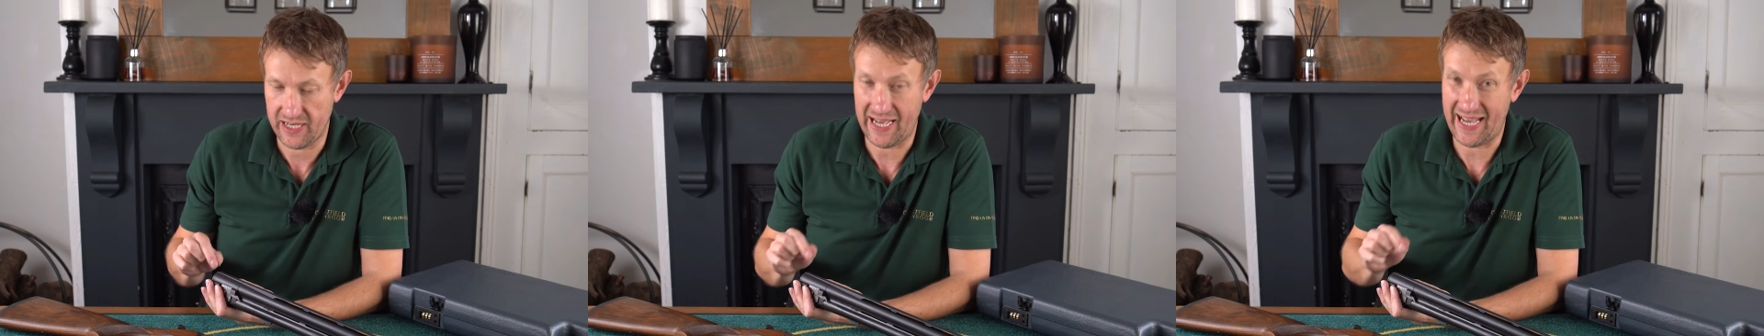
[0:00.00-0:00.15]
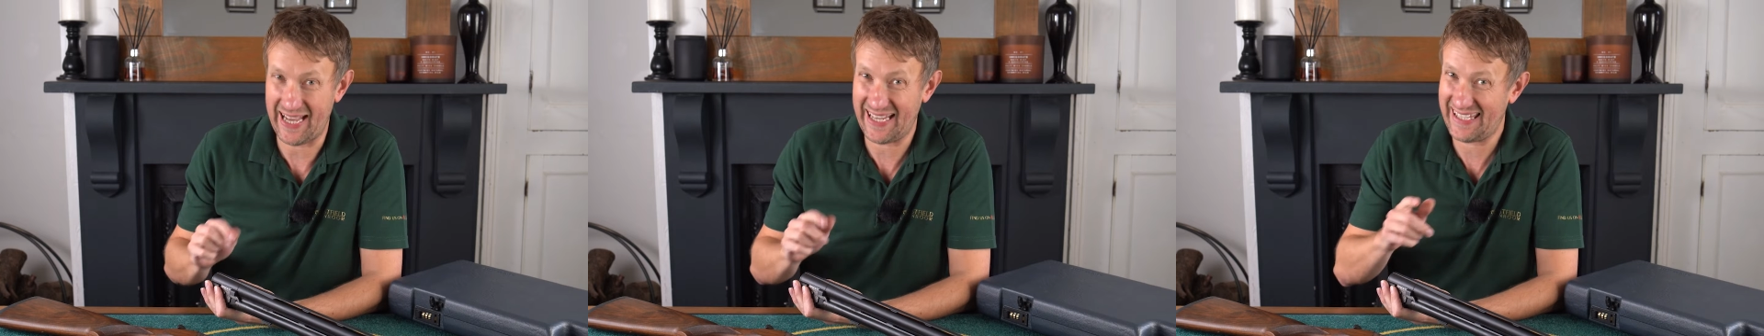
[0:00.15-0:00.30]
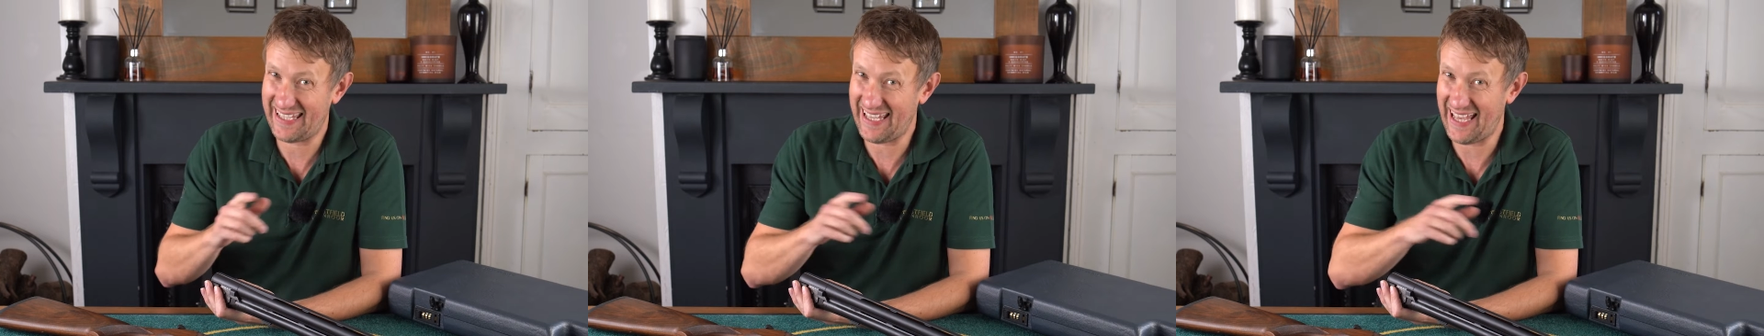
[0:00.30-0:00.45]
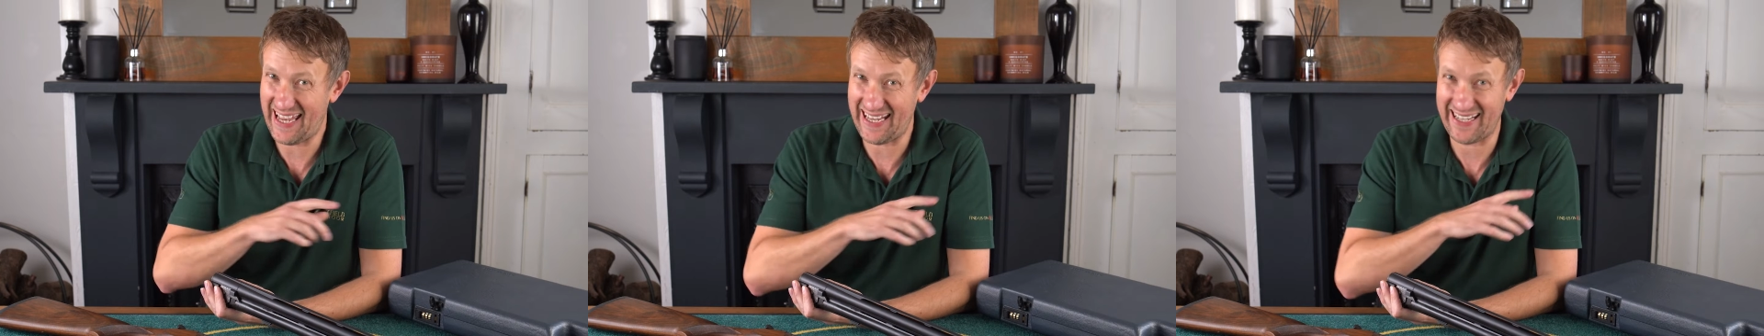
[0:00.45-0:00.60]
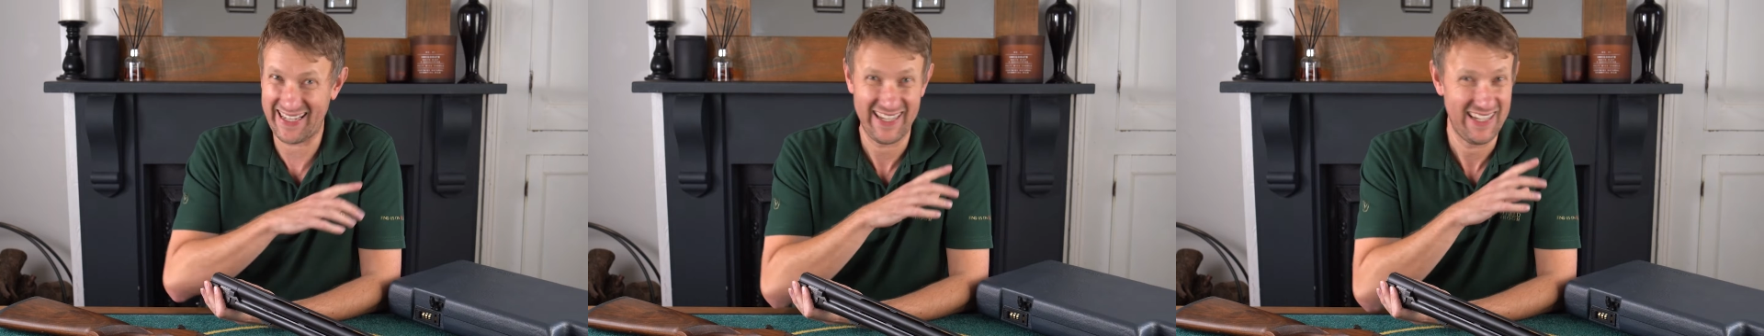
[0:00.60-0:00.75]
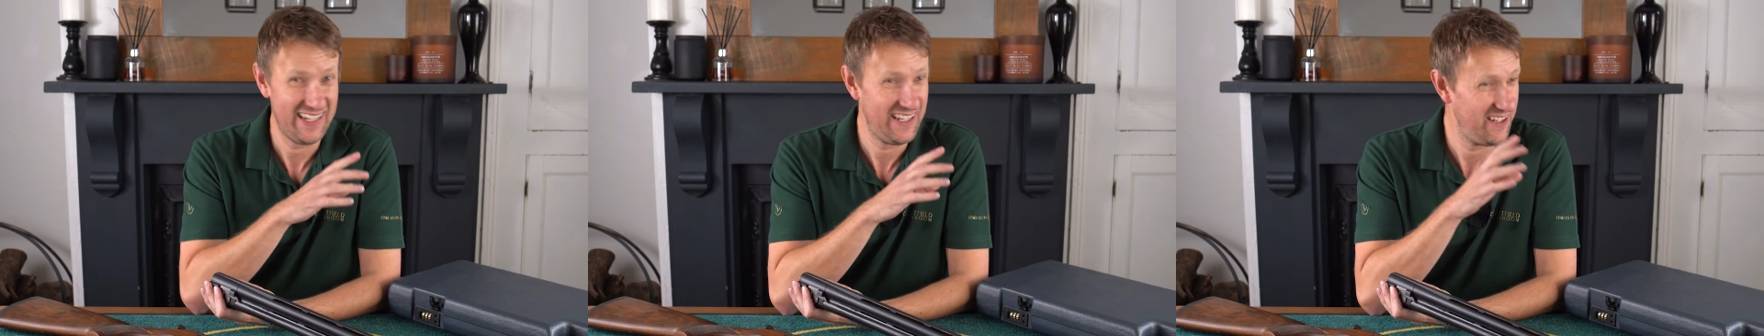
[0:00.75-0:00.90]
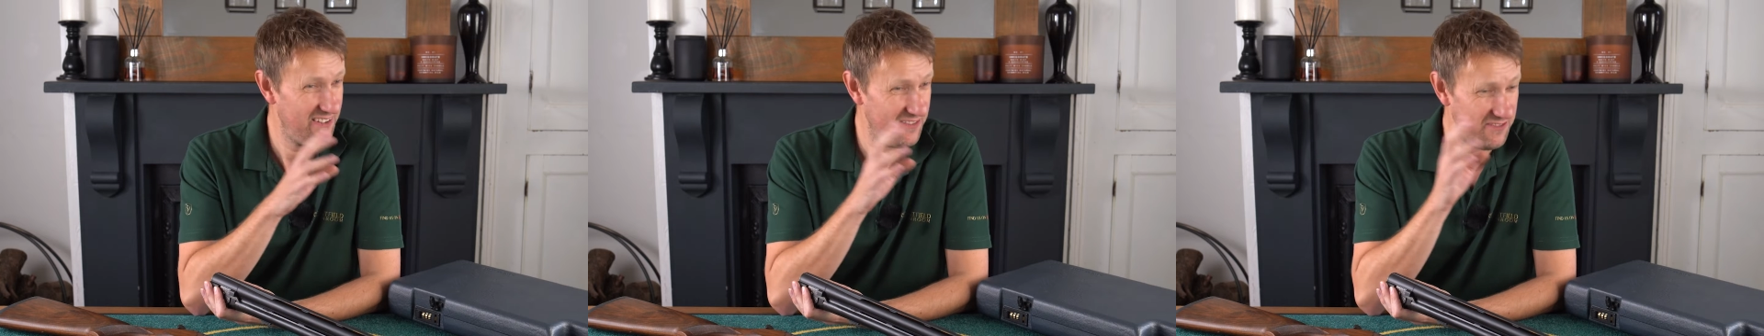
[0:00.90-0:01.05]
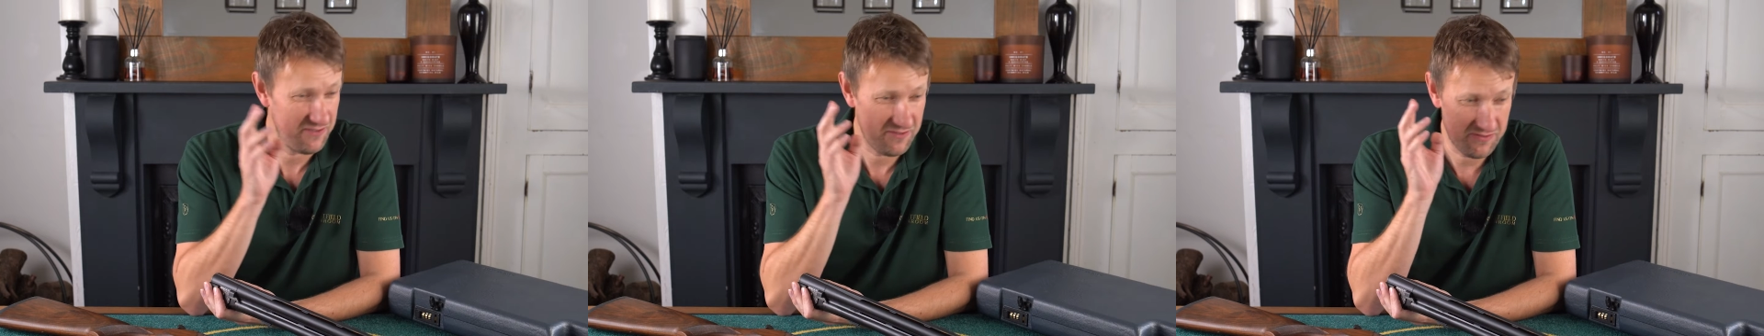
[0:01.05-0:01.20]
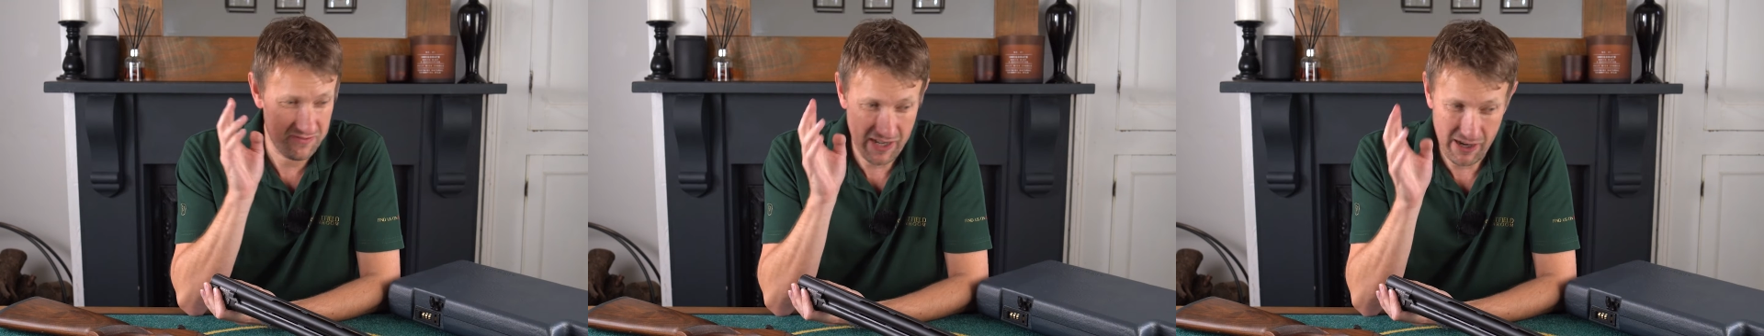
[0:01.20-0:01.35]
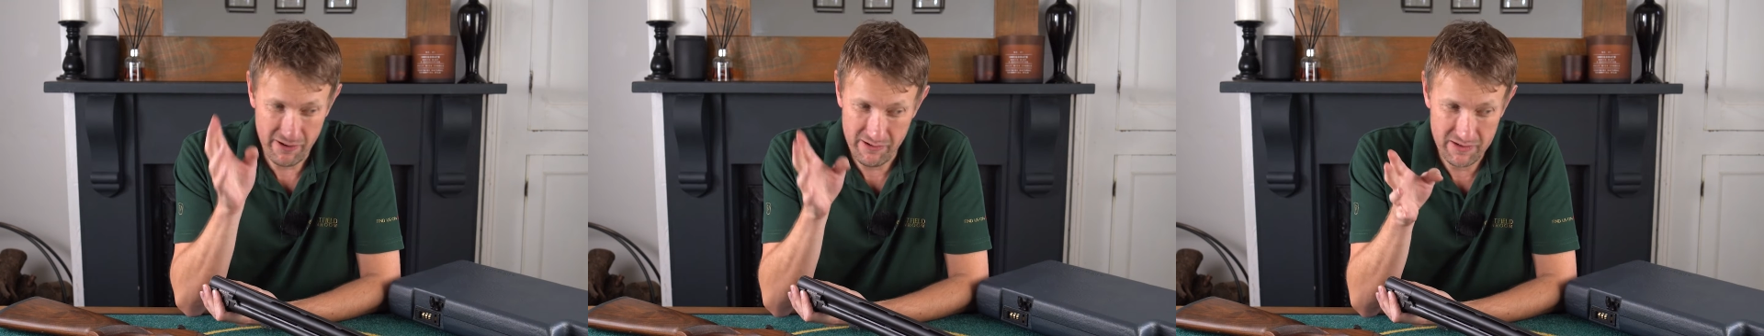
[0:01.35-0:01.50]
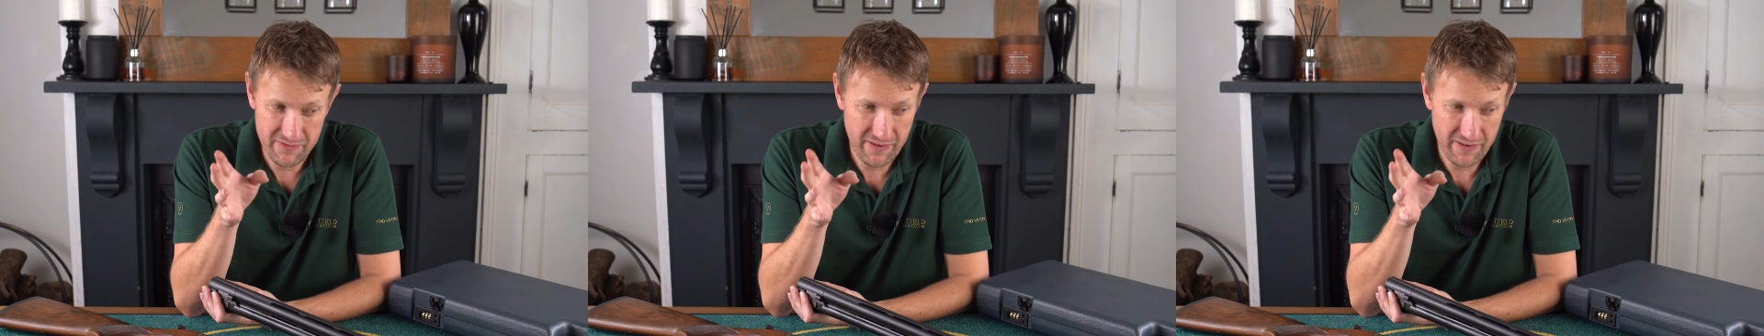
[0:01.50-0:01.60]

Again, very,